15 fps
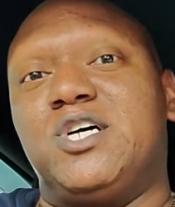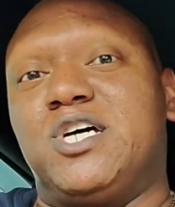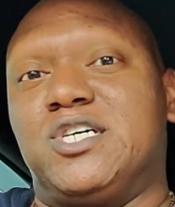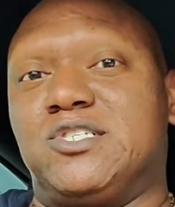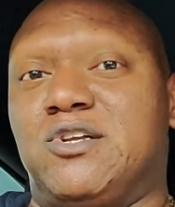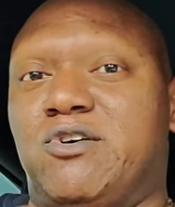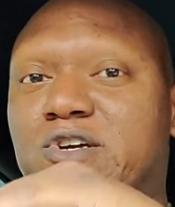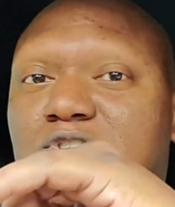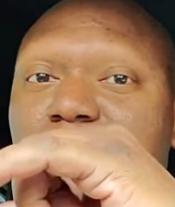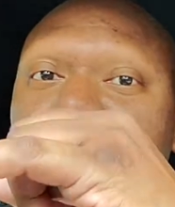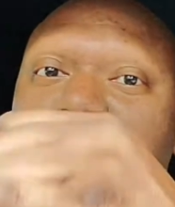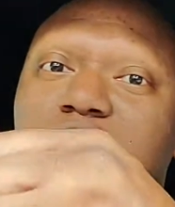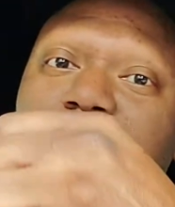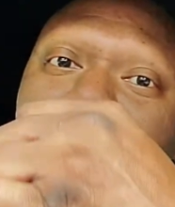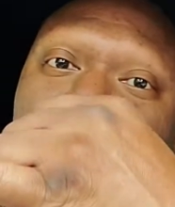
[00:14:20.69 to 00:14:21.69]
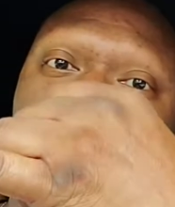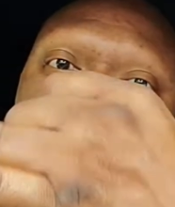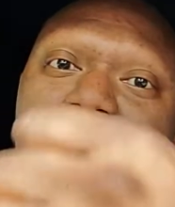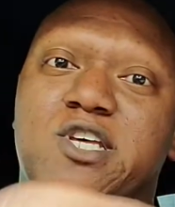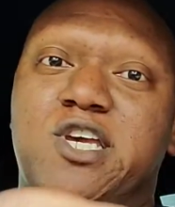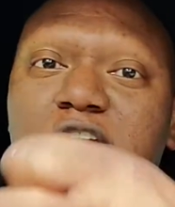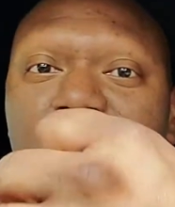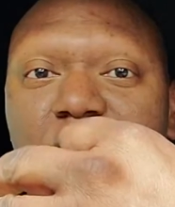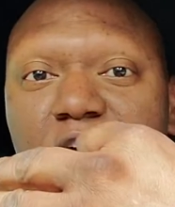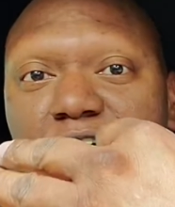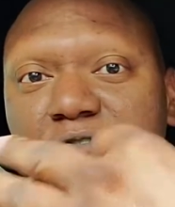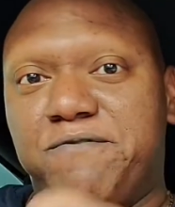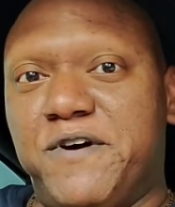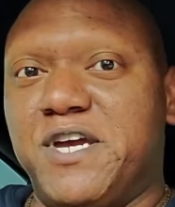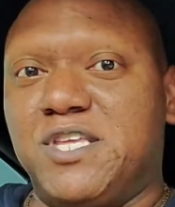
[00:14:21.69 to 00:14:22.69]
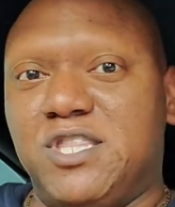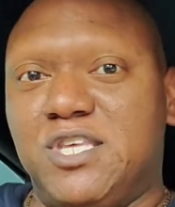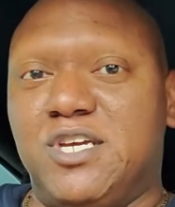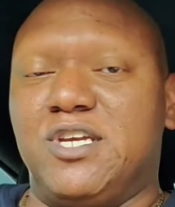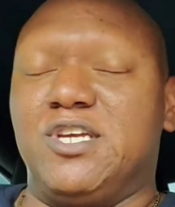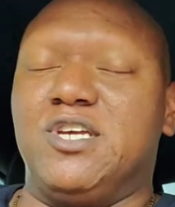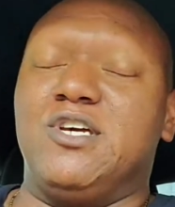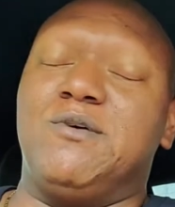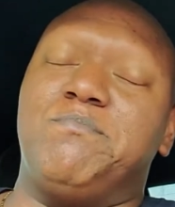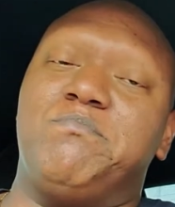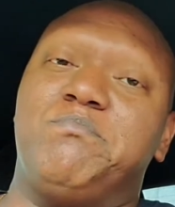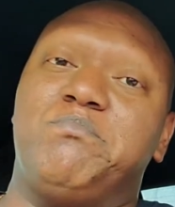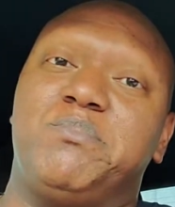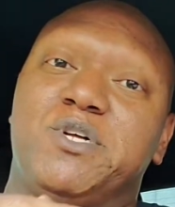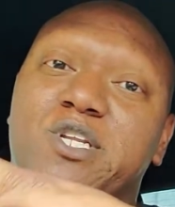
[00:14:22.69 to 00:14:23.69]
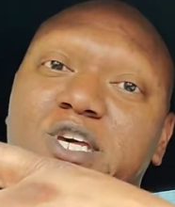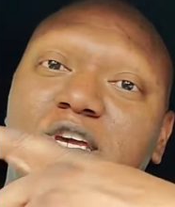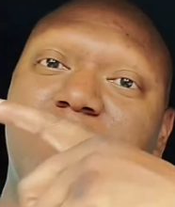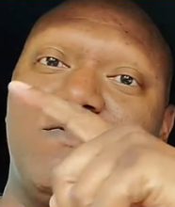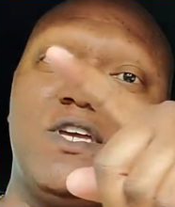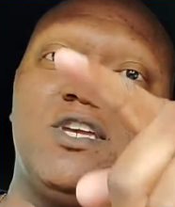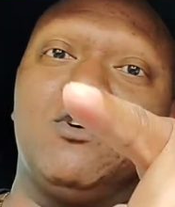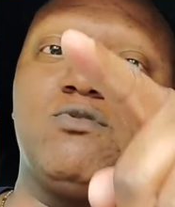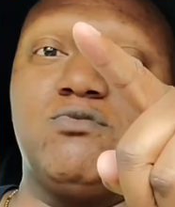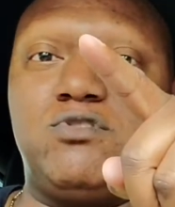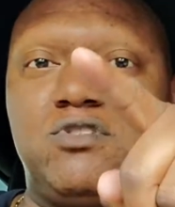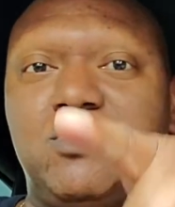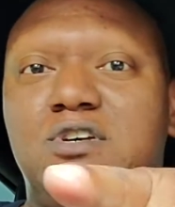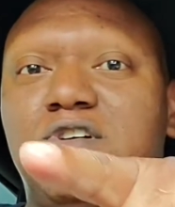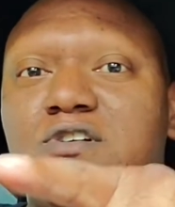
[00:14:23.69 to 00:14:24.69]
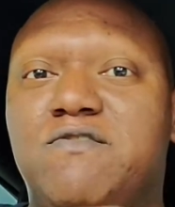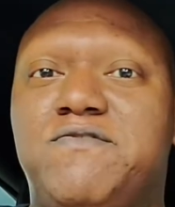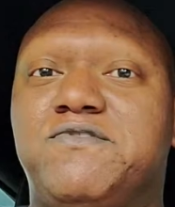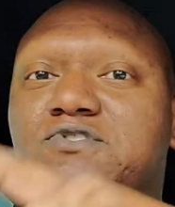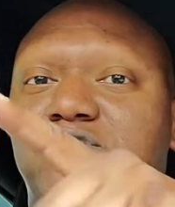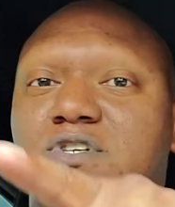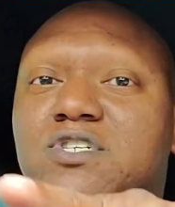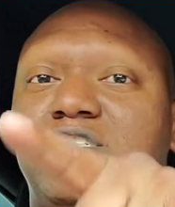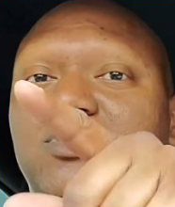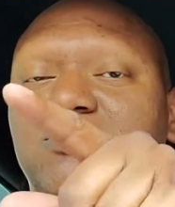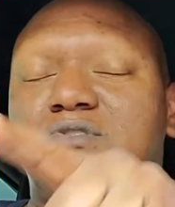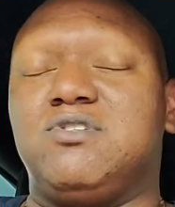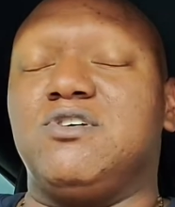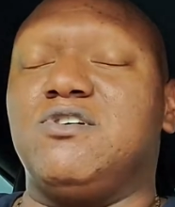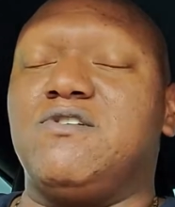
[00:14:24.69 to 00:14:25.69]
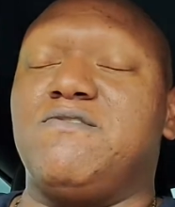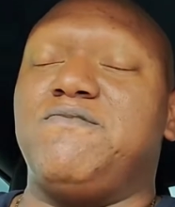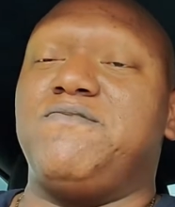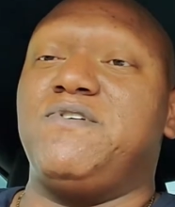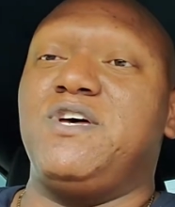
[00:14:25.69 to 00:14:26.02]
As long as you trust, believe, have faith in Him, believe in yourself, trust yourself,